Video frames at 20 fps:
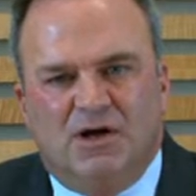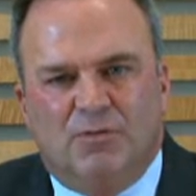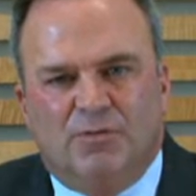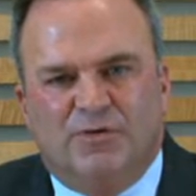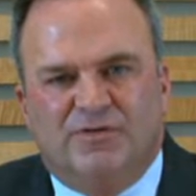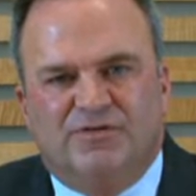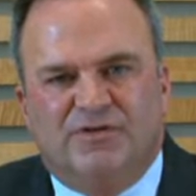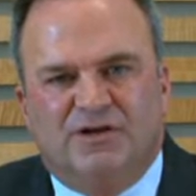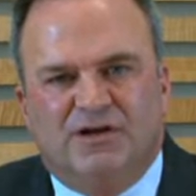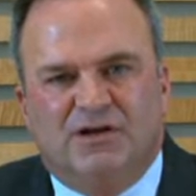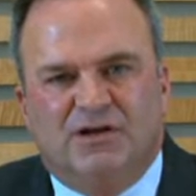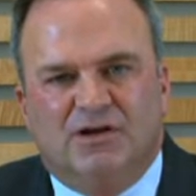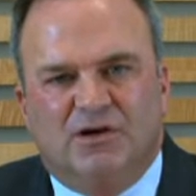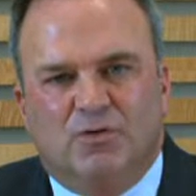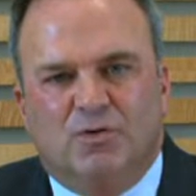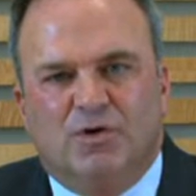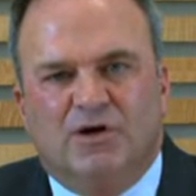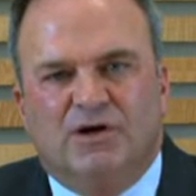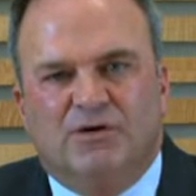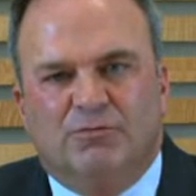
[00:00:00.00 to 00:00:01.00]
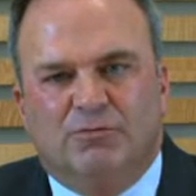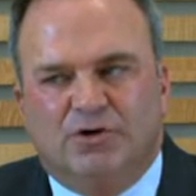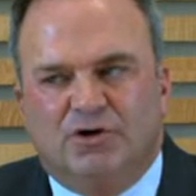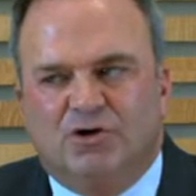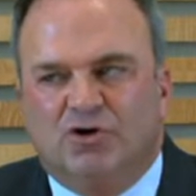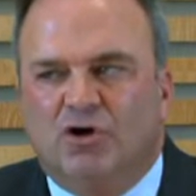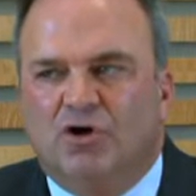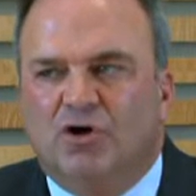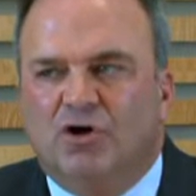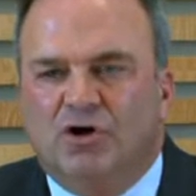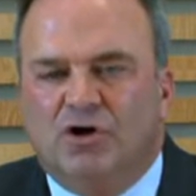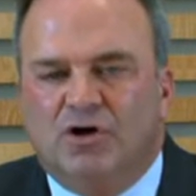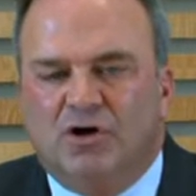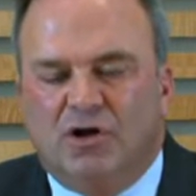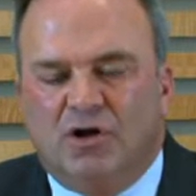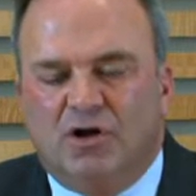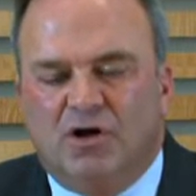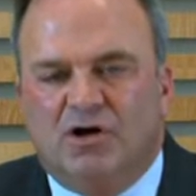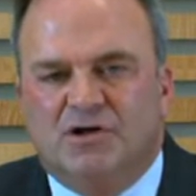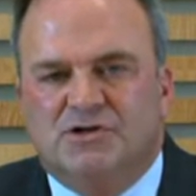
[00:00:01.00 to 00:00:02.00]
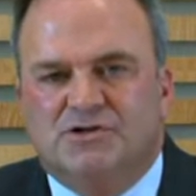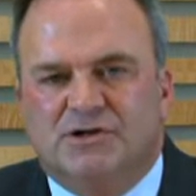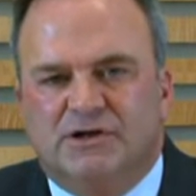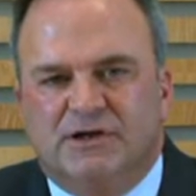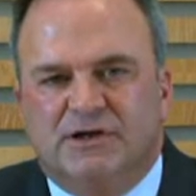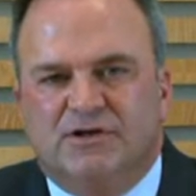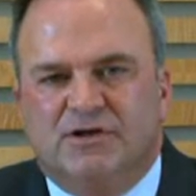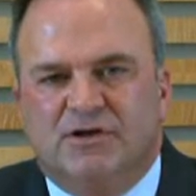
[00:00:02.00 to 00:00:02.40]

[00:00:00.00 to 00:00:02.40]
We've seen liquidity return largely